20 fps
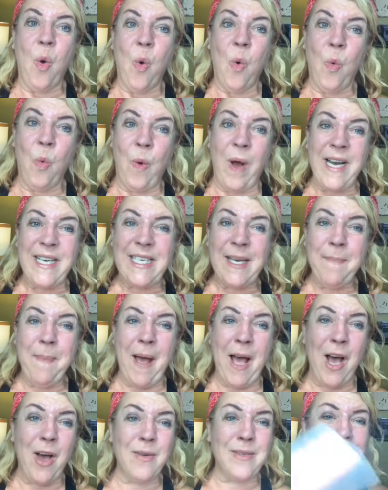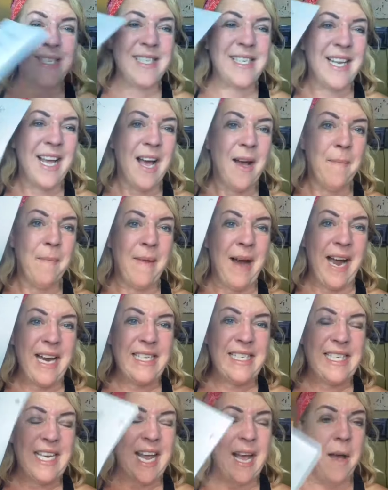what to post my
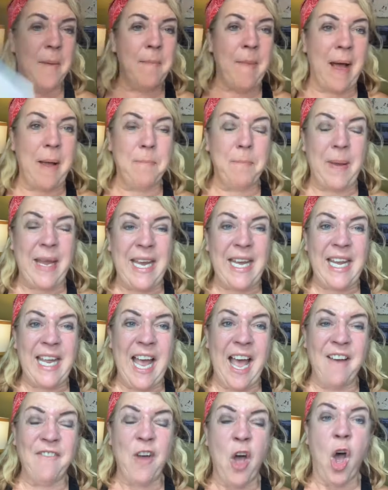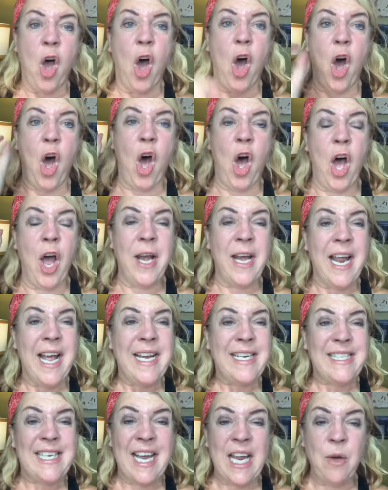t- my pdf on
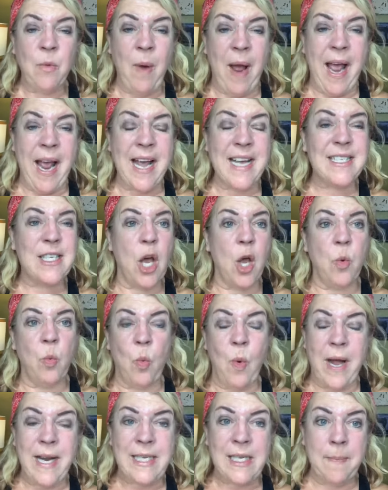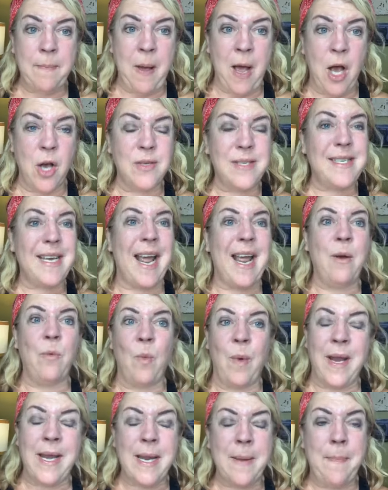10 ways on what to post and
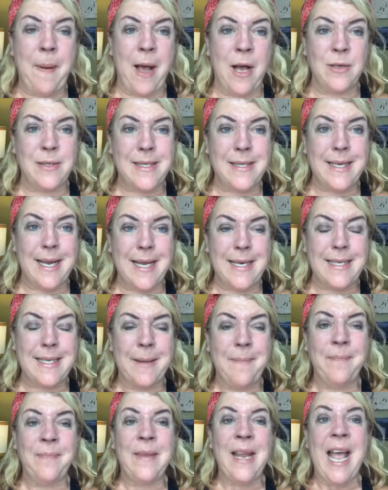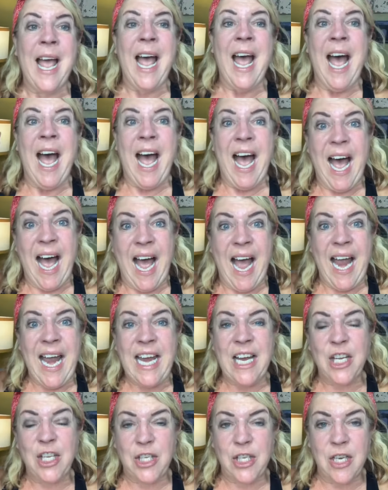when to post it
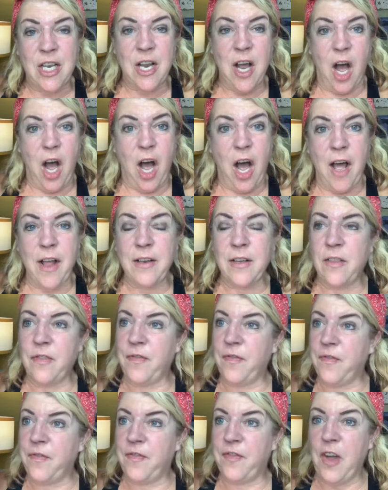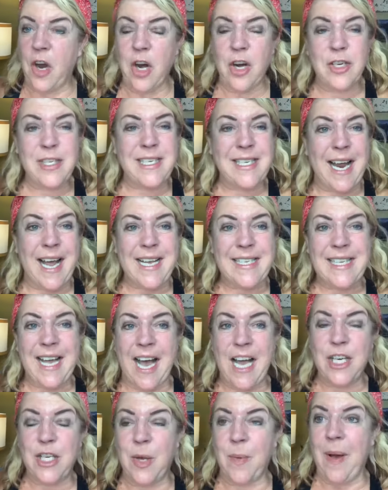i on Thursdays,
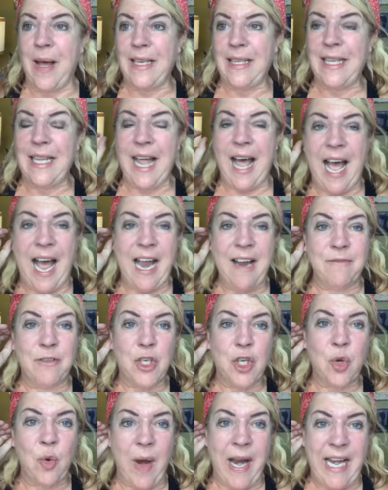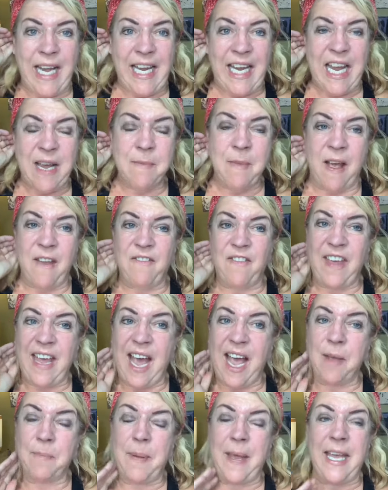I do a live training in my
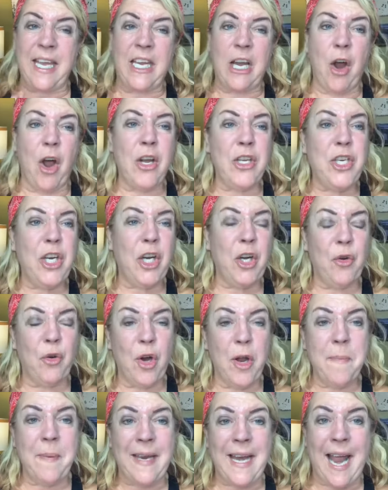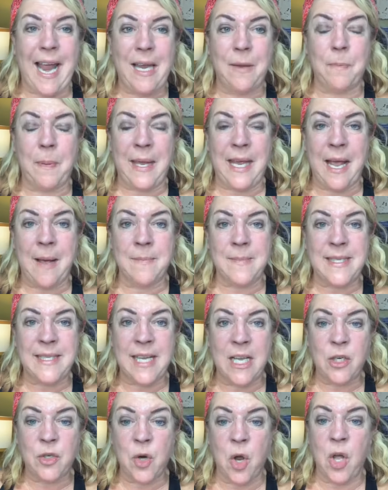VIP coaching group at 8 p.m.
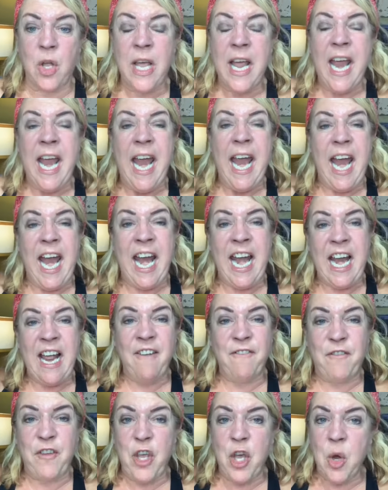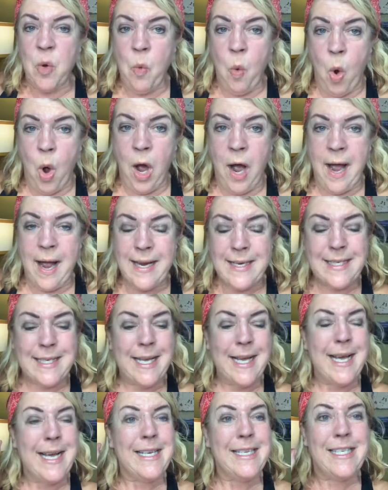Central. And if you
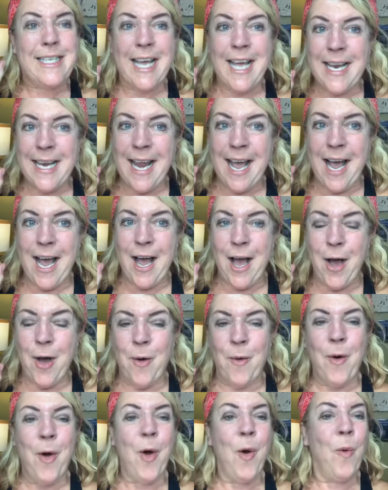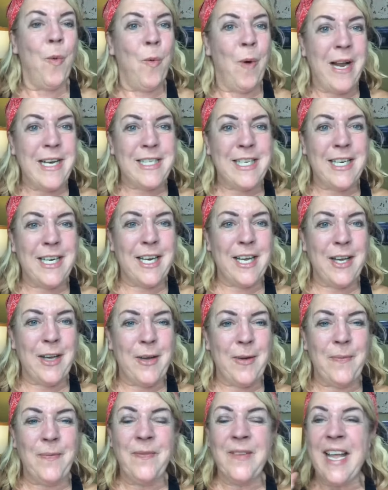want to know what to
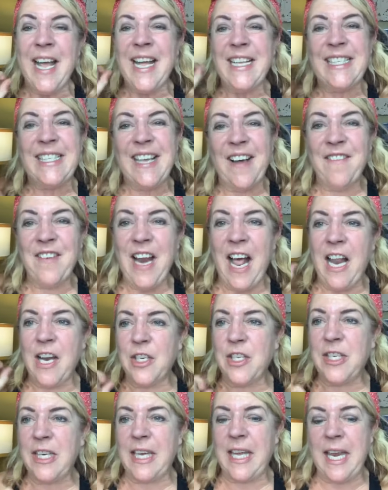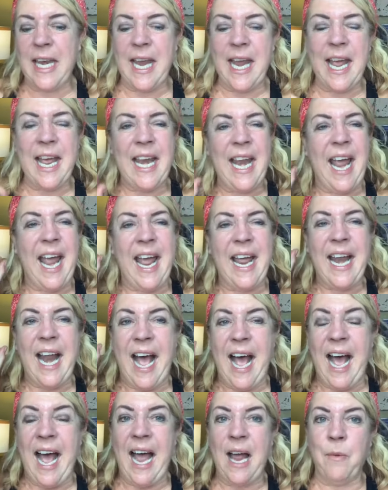do, $7 to get in, and
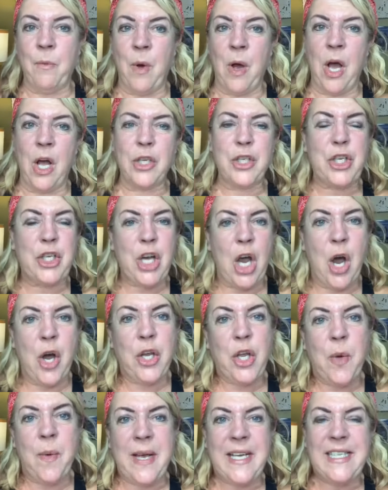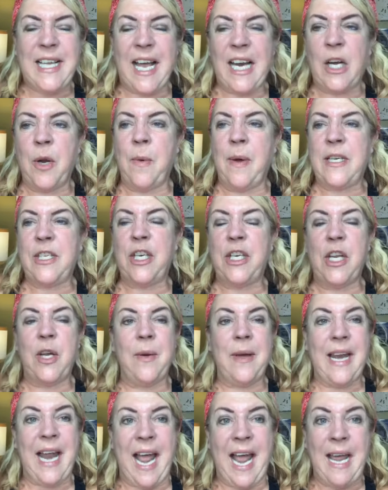I will show you exactly what to
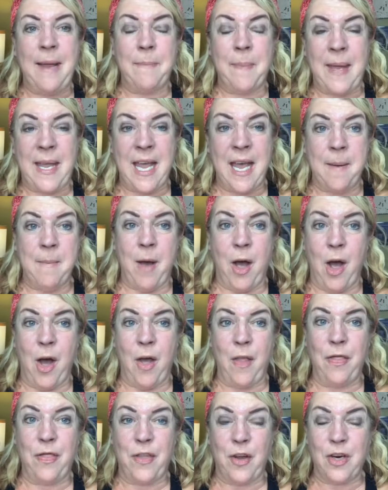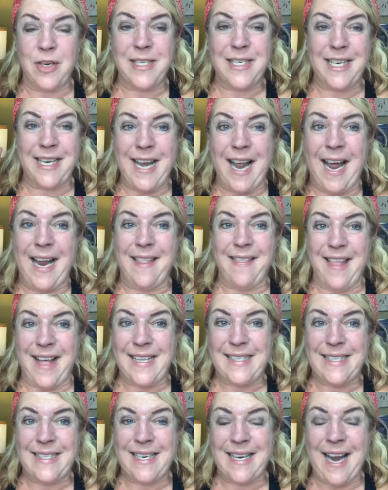do at 8 p.m. on Thursday night, and
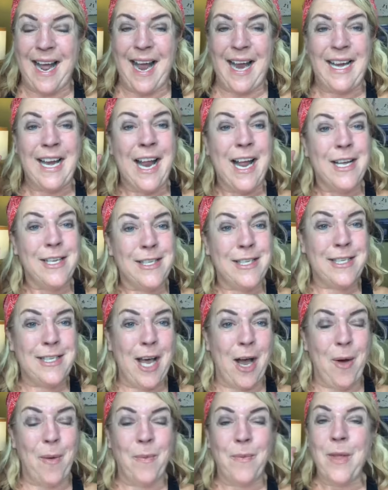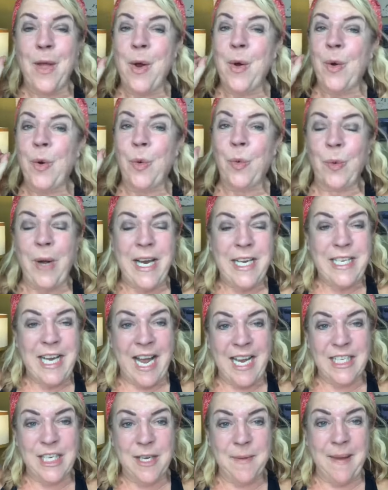that's tonight. So reach
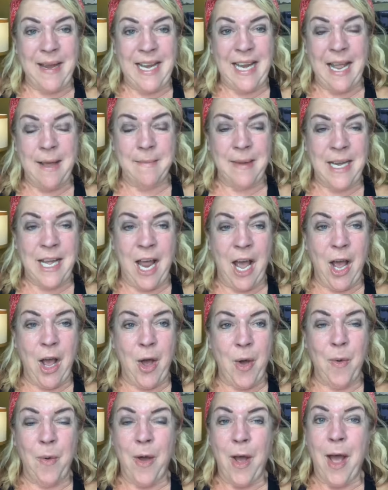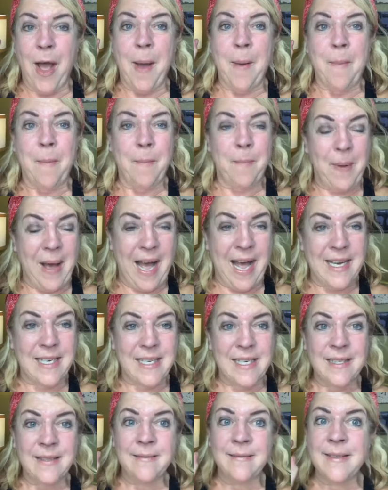out to me, let me know,
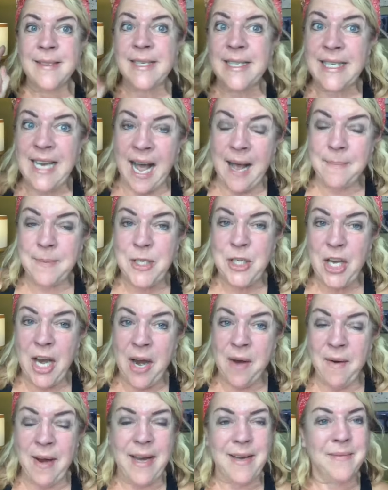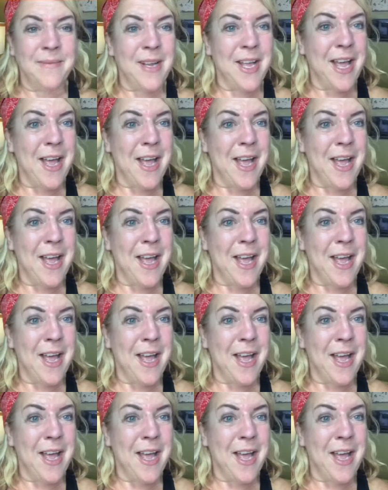but stop sharing.